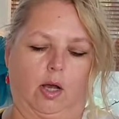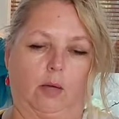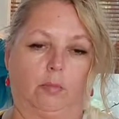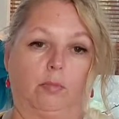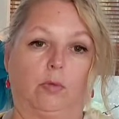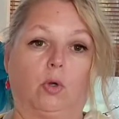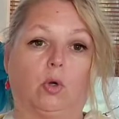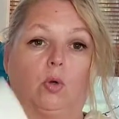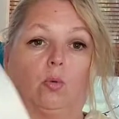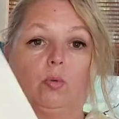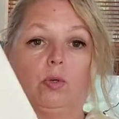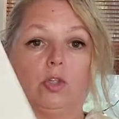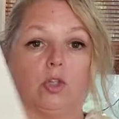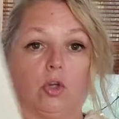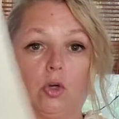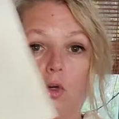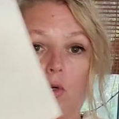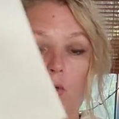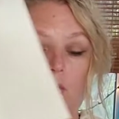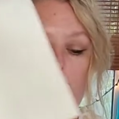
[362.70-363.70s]
um,
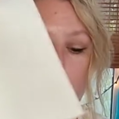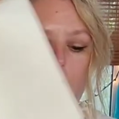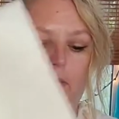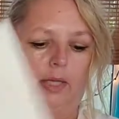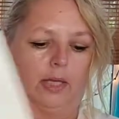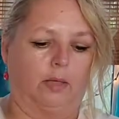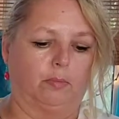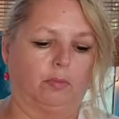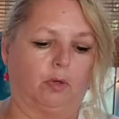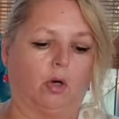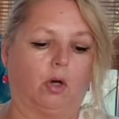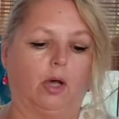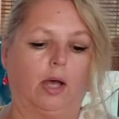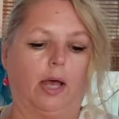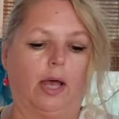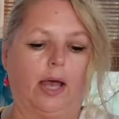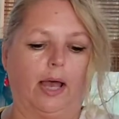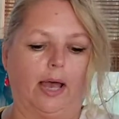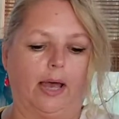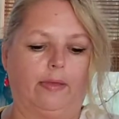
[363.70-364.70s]
return label,
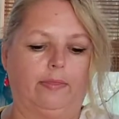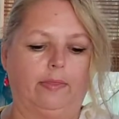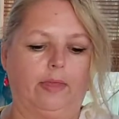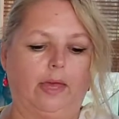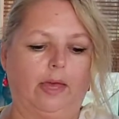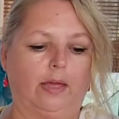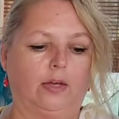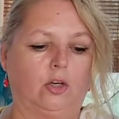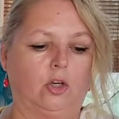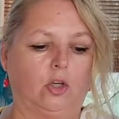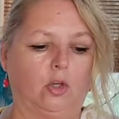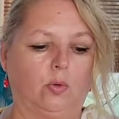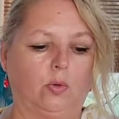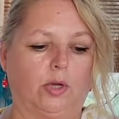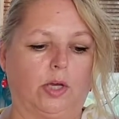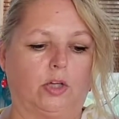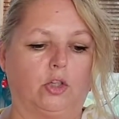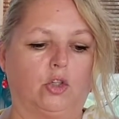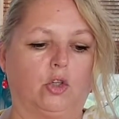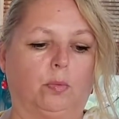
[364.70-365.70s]
and then you
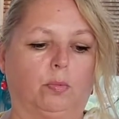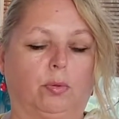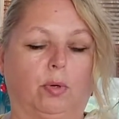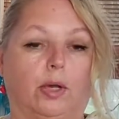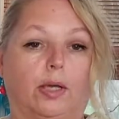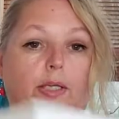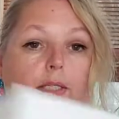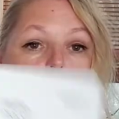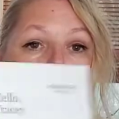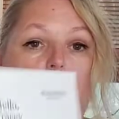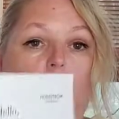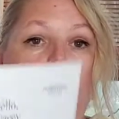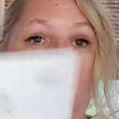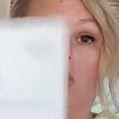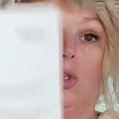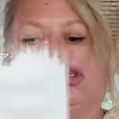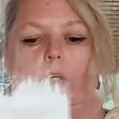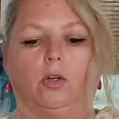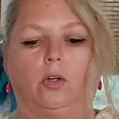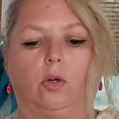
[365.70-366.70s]
get your
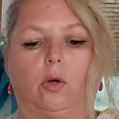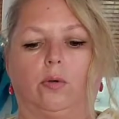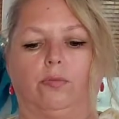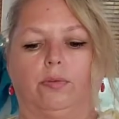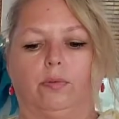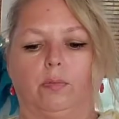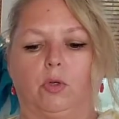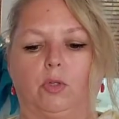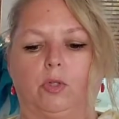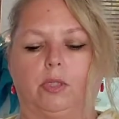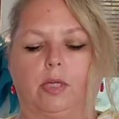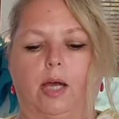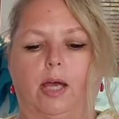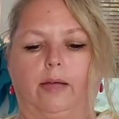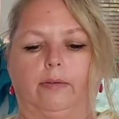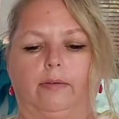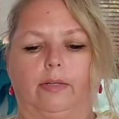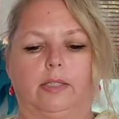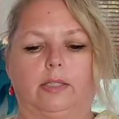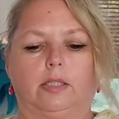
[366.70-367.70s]
prices with a note from your
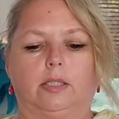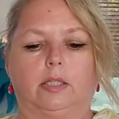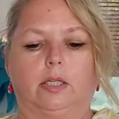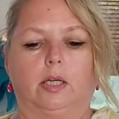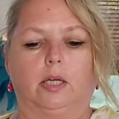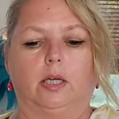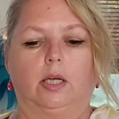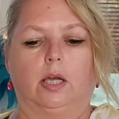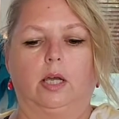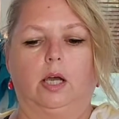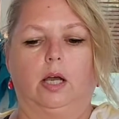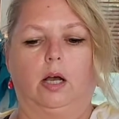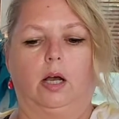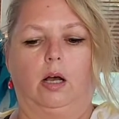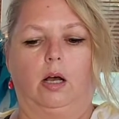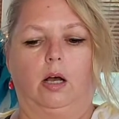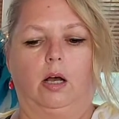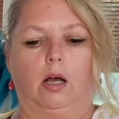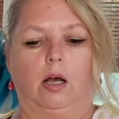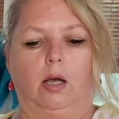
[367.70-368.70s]
stylist.
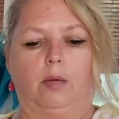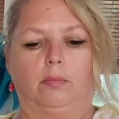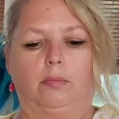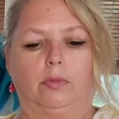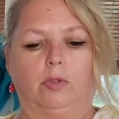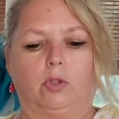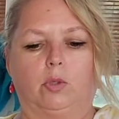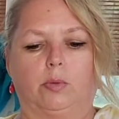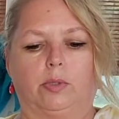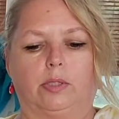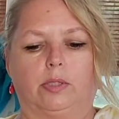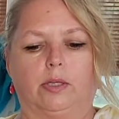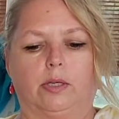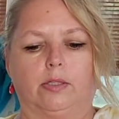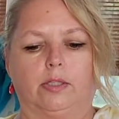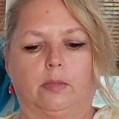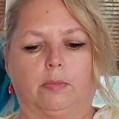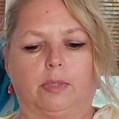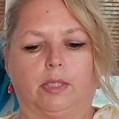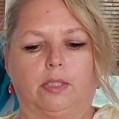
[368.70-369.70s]
Um, so it
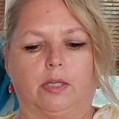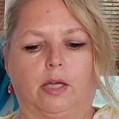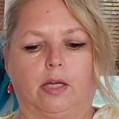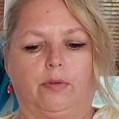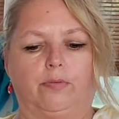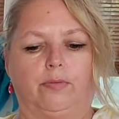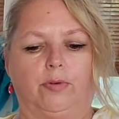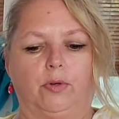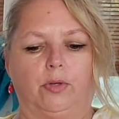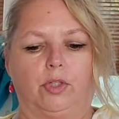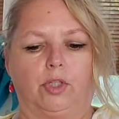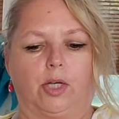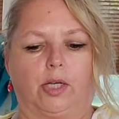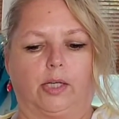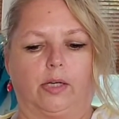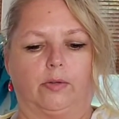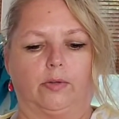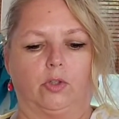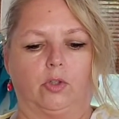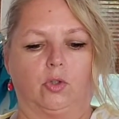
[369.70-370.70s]
says, I'm excited for you to
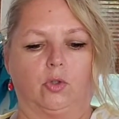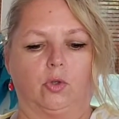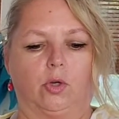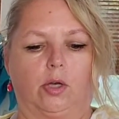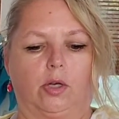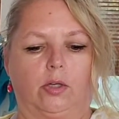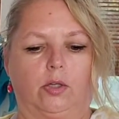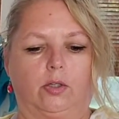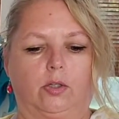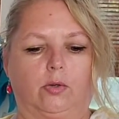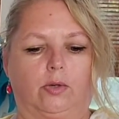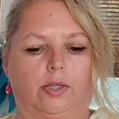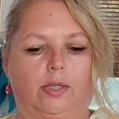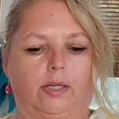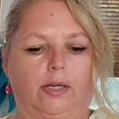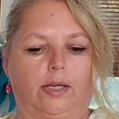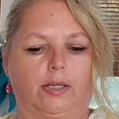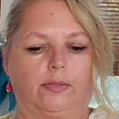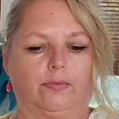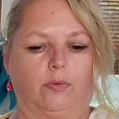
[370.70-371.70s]
check out this trunk. During
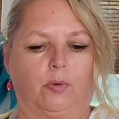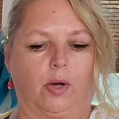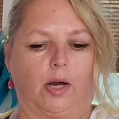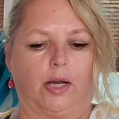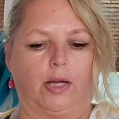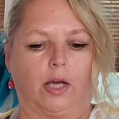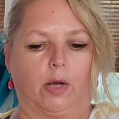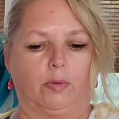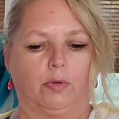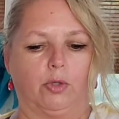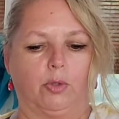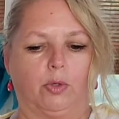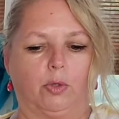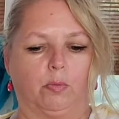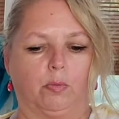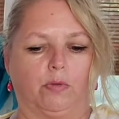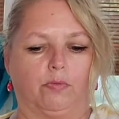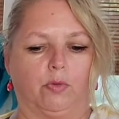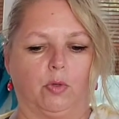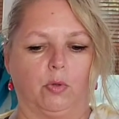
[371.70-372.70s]
the next 48 hours, you
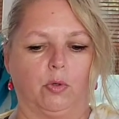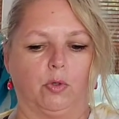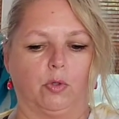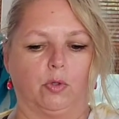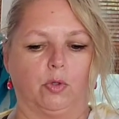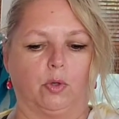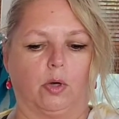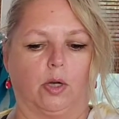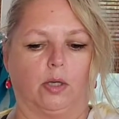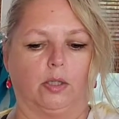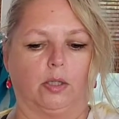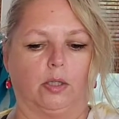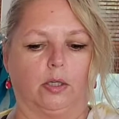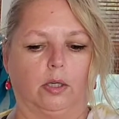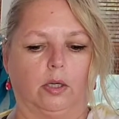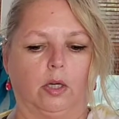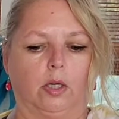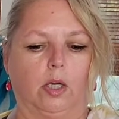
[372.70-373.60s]
can review your trunk,